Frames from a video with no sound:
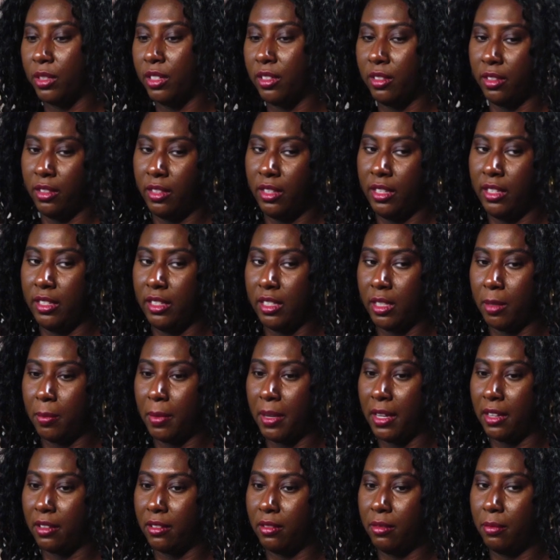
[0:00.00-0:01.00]
of the things
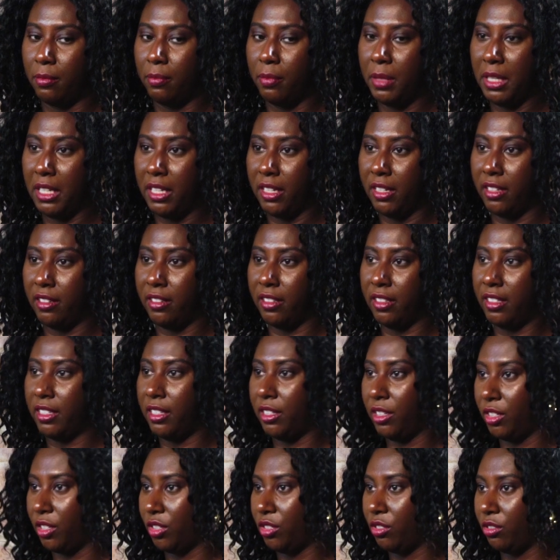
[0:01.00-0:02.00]
about being in this
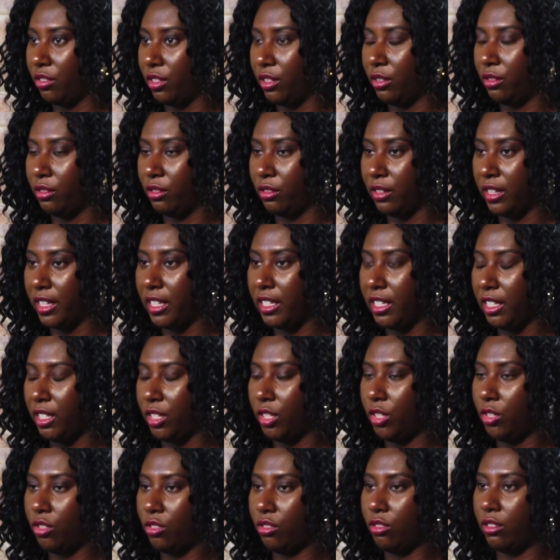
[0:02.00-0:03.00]
industry or any
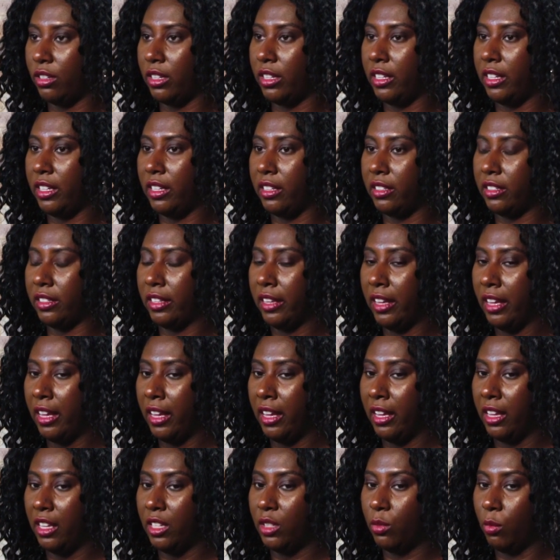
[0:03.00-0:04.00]
industry is
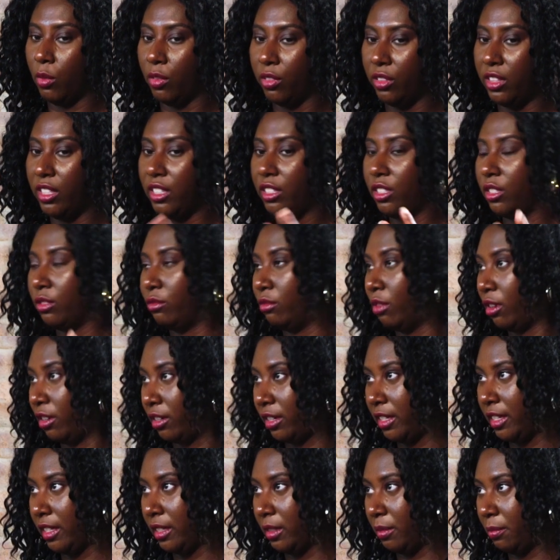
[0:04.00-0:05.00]
it's one thing to
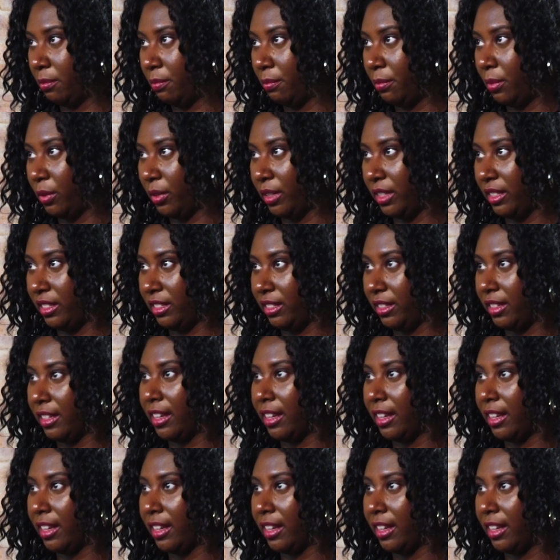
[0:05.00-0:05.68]
rise, but it's your